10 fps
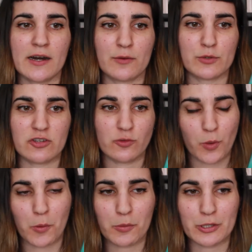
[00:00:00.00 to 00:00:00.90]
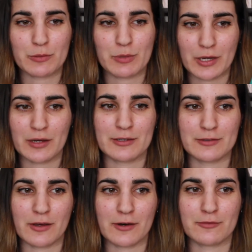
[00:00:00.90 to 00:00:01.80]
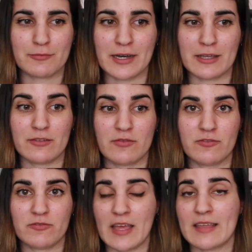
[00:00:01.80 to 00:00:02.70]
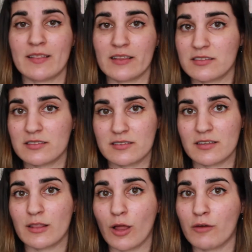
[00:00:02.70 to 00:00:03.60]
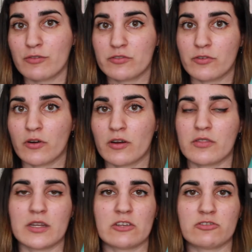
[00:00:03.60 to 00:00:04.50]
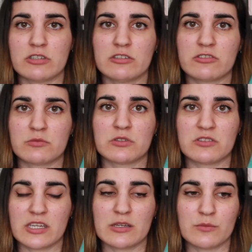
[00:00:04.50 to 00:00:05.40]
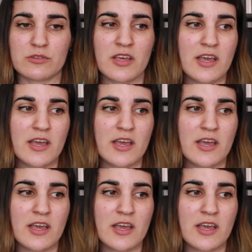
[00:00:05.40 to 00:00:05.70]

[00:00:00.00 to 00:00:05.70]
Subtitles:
which is probably because of my endless love for the natural history museums